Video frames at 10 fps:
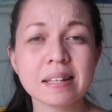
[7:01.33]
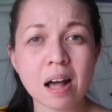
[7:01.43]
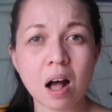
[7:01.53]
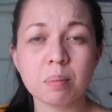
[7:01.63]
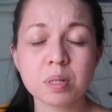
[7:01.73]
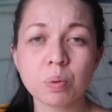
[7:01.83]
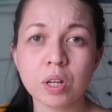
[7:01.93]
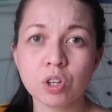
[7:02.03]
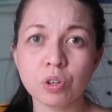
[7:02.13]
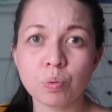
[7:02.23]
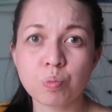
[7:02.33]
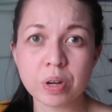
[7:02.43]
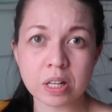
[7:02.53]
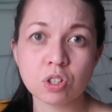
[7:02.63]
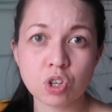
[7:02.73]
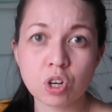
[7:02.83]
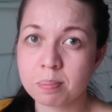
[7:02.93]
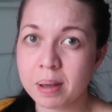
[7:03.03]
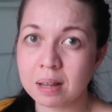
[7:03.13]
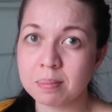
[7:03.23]
it helps when you read to
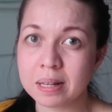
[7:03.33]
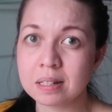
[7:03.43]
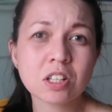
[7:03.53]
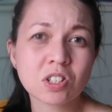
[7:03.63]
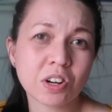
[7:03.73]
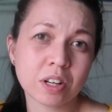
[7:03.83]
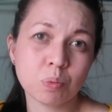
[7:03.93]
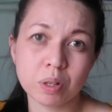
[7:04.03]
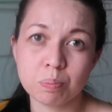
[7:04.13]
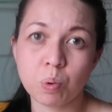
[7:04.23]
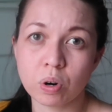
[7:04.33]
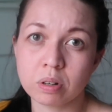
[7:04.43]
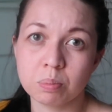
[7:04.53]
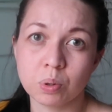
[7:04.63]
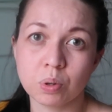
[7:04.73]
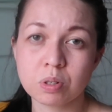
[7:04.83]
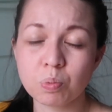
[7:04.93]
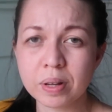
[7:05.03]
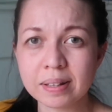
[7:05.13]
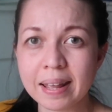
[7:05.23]
your babies. I started with board books.
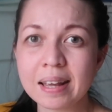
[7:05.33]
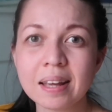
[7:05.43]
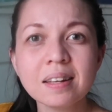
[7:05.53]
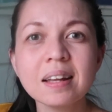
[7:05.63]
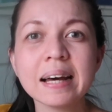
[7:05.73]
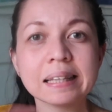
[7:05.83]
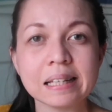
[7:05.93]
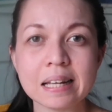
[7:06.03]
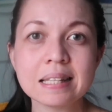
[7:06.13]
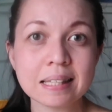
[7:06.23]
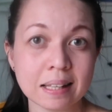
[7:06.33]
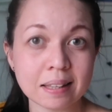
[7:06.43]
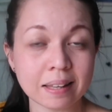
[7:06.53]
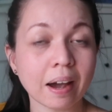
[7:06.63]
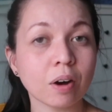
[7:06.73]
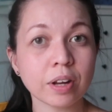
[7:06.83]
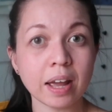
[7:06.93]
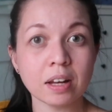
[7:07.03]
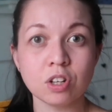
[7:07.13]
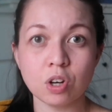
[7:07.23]
When they can at least sit down
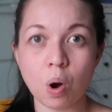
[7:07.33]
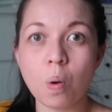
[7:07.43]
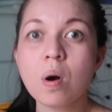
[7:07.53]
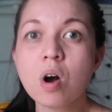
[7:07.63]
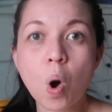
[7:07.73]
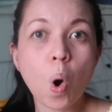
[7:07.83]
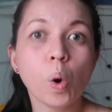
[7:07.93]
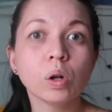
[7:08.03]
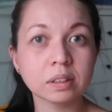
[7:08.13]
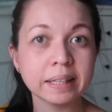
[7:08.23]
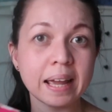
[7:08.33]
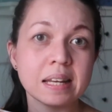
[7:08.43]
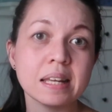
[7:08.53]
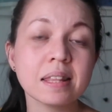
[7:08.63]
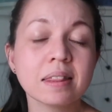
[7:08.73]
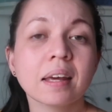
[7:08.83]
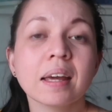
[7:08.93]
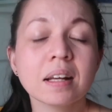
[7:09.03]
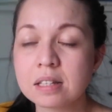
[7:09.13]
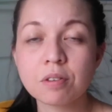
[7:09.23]
and, you know, hold
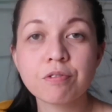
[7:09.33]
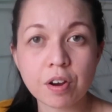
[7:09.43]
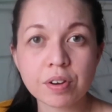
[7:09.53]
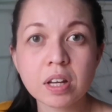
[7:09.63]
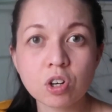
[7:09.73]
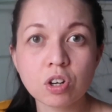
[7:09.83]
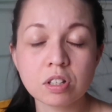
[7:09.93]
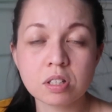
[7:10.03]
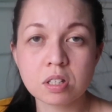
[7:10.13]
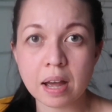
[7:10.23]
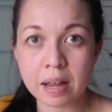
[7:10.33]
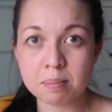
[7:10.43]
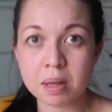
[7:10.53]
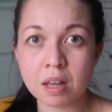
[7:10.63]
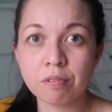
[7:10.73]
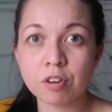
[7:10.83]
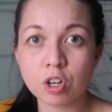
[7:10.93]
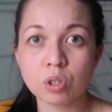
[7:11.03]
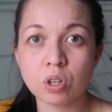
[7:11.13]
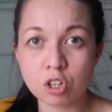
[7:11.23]
anything, it's a very good timing for
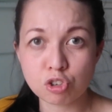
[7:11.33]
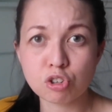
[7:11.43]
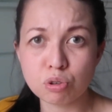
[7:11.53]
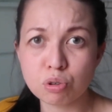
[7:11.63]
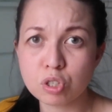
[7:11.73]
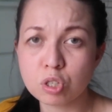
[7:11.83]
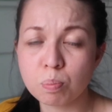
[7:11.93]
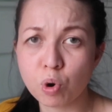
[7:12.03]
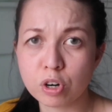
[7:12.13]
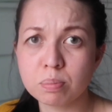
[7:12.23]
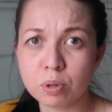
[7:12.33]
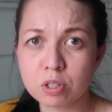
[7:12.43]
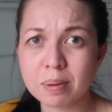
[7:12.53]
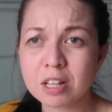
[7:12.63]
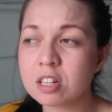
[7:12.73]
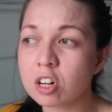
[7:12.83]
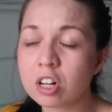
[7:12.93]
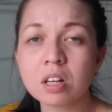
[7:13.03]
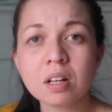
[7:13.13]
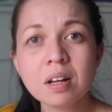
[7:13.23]
you to introduce board books, because they're
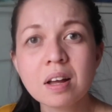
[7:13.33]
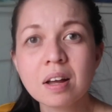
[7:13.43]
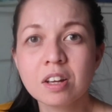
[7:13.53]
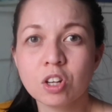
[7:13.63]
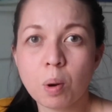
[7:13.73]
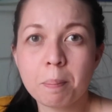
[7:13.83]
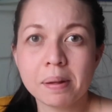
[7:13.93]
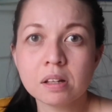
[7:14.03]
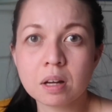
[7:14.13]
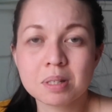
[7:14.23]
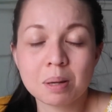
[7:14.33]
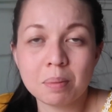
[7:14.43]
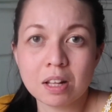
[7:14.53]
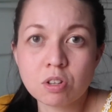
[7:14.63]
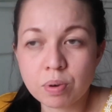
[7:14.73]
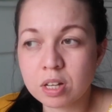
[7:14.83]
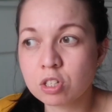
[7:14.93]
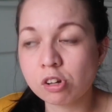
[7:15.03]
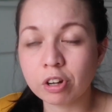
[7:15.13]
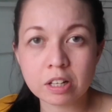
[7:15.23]
gonna, you know, build up some
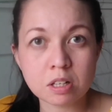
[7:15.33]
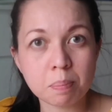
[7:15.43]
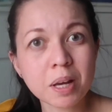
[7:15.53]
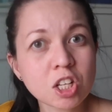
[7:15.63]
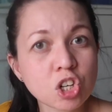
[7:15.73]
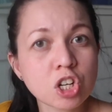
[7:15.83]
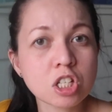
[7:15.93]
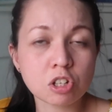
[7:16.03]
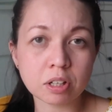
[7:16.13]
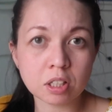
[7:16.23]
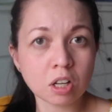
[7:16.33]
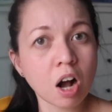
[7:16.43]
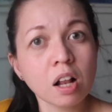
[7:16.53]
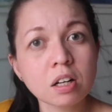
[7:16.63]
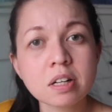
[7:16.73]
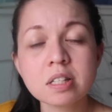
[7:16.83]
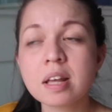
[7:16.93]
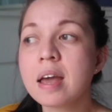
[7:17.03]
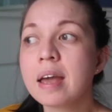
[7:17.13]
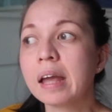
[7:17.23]
interest to look at the pictures, look at the colors,
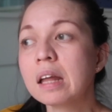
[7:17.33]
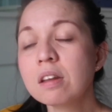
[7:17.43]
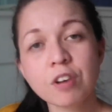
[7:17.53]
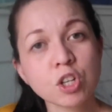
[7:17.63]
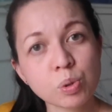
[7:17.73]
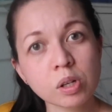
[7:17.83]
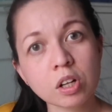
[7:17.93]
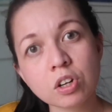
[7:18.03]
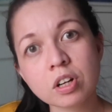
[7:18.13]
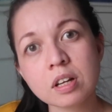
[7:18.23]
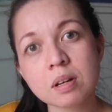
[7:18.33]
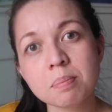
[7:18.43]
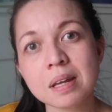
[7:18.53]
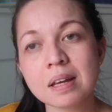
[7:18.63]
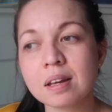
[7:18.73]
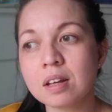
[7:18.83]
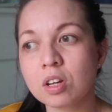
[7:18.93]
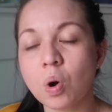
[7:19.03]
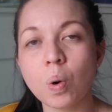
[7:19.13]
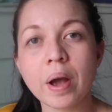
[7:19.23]
and eventually they're gonna be,
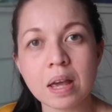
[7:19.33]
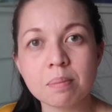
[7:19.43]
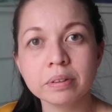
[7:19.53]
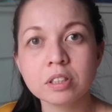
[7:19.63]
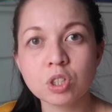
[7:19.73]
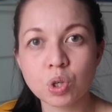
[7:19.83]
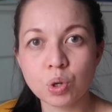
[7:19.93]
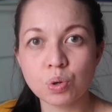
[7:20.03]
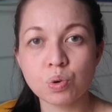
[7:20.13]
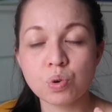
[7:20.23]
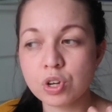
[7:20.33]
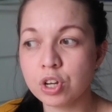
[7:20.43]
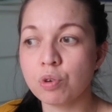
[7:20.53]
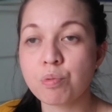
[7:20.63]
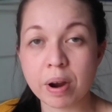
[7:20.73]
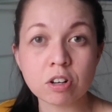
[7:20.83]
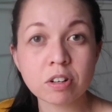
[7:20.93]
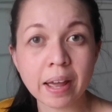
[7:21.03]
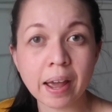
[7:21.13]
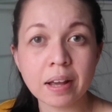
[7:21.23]
you know, able to, you know,
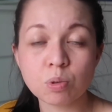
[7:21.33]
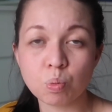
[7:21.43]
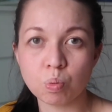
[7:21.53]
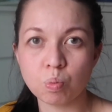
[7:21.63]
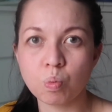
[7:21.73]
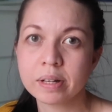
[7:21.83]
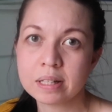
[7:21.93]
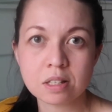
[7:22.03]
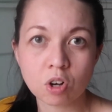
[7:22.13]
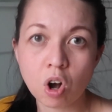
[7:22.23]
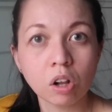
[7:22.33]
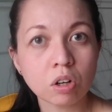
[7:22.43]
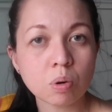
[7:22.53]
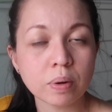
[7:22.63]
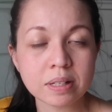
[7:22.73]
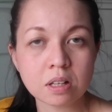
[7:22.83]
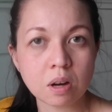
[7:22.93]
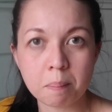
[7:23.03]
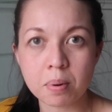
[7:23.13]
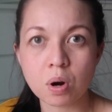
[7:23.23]
recognize what is the color, what is the
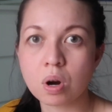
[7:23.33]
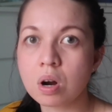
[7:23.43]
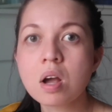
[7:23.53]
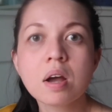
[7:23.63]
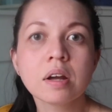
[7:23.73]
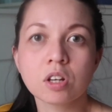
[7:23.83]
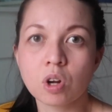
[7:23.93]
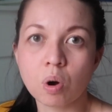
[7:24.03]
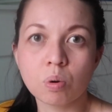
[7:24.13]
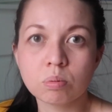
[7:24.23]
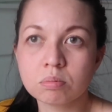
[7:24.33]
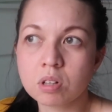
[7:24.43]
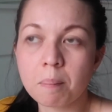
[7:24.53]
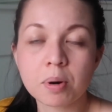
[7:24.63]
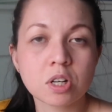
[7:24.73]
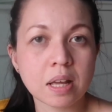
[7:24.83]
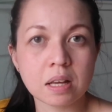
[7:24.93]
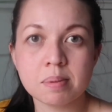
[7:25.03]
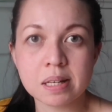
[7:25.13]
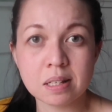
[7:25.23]
number, you know, numbers,
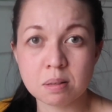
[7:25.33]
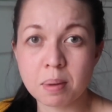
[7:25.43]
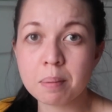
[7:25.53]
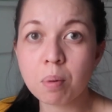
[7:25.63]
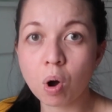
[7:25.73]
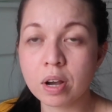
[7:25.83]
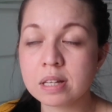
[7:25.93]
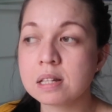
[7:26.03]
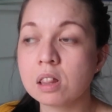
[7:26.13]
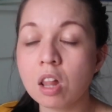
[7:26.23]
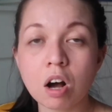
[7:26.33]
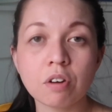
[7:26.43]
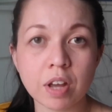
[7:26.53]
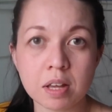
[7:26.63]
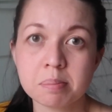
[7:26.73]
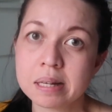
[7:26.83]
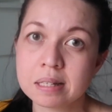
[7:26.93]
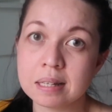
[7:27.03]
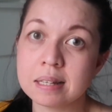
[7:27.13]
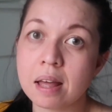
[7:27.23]
ABCs. My boys love
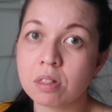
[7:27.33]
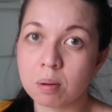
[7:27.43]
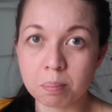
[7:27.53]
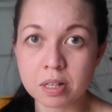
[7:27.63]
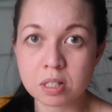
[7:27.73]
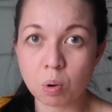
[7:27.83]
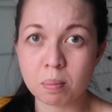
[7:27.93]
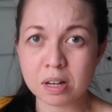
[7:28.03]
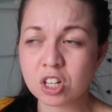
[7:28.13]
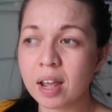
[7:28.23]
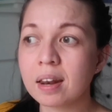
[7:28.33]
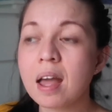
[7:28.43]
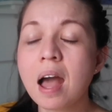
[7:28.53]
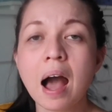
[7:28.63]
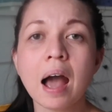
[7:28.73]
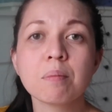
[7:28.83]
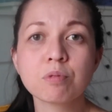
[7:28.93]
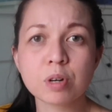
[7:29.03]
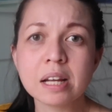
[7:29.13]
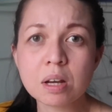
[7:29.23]
ABCs and numbers so much, and I'm
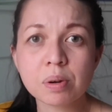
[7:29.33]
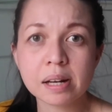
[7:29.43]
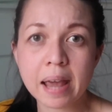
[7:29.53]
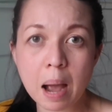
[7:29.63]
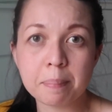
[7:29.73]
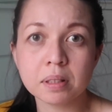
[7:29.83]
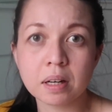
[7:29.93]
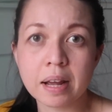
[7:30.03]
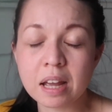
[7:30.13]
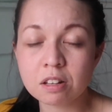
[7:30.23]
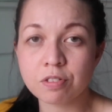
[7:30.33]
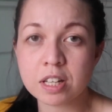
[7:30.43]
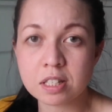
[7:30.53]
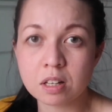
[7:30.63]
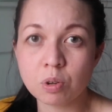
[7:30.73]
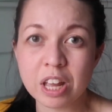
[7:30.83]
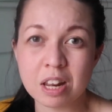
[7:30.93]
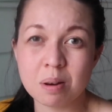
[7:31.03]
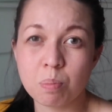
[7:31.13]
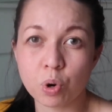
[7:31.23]
really happy that I invested
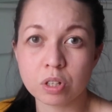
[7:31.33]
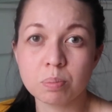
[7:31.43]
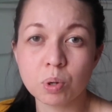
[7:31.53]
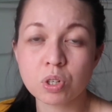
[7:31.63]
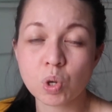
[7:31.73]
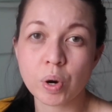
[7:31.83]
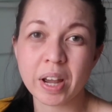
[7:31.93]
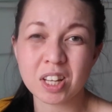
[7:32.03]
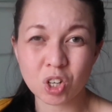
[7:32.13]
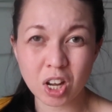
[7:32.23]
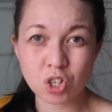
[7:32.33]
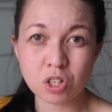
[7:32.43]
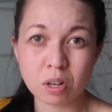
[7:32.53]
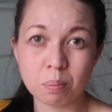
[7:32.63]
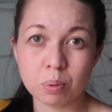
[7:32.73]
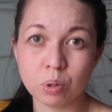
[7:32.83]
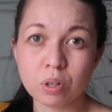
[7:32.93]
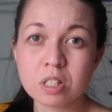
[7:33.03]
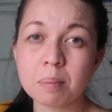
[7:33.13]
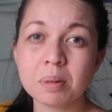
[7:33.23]
in board books or educational
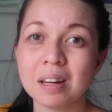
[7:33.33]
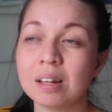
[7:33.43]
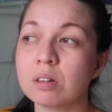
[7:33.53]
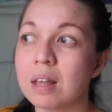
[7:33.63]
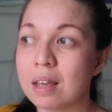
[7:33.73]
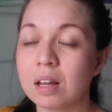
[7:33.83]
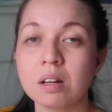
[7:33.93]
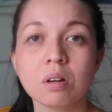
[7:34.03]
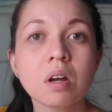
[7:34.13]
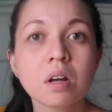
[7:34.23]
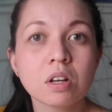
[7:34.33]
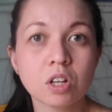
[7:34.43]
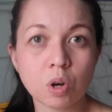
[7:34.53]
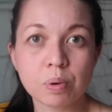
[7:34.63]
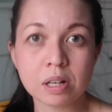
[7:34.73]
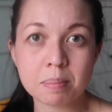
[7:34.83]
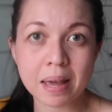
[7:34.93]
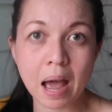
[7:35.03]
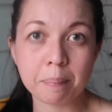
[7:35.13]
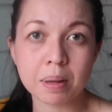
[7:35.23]
books, something that they can, you know, really be
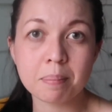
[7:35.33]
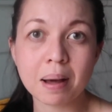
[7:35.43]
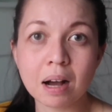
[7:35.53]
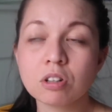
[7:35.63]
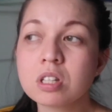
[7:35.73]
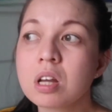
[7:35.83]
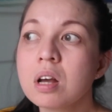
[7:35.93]
happy about.